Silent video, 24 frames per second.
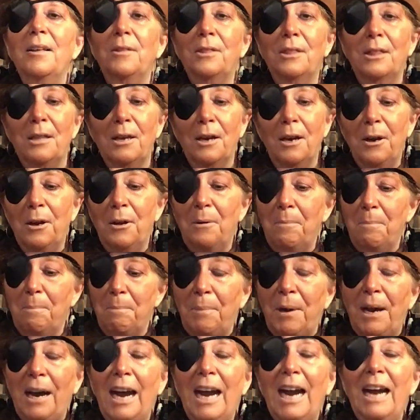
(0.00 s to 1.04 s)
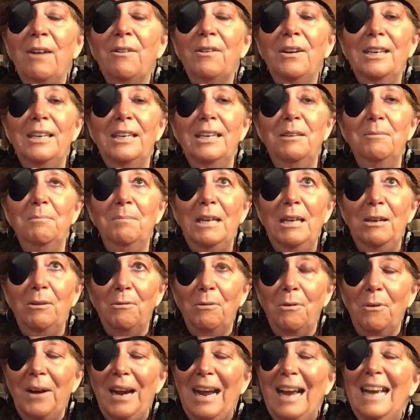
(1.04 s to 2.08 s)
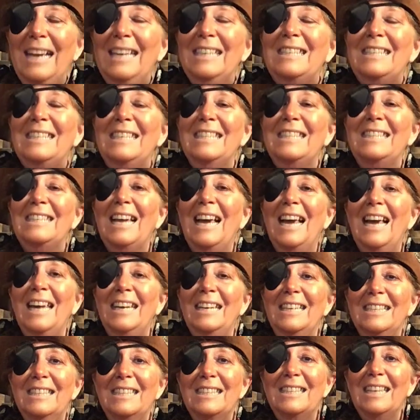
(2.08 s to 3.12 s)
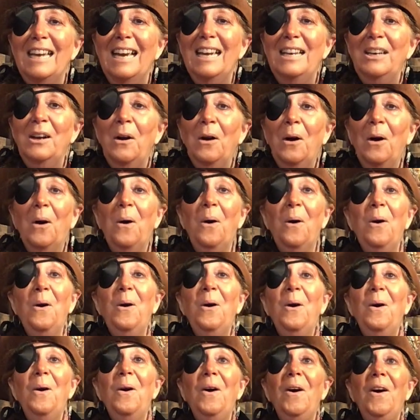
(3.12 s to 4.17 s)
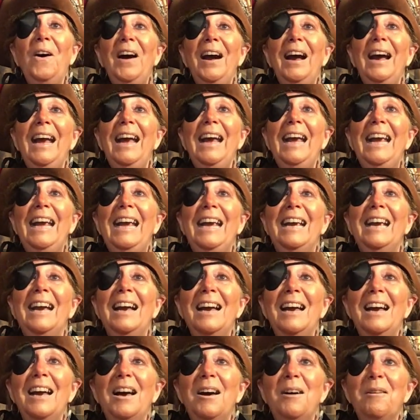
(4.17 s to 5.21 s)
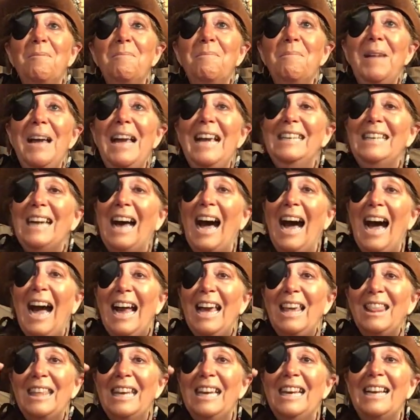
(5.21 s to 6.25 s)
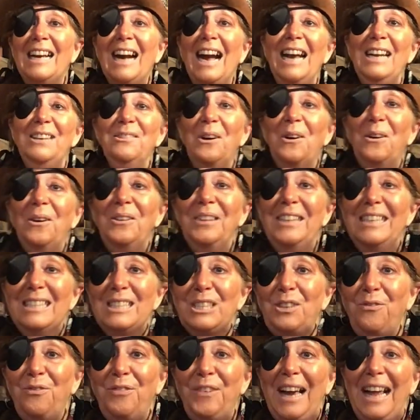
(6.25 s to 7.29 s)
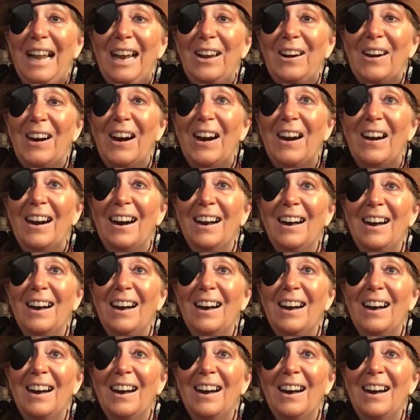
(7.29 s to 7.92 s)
the pirate in me raised its head and said, "Ho hoy! Mate, I think I know this feller.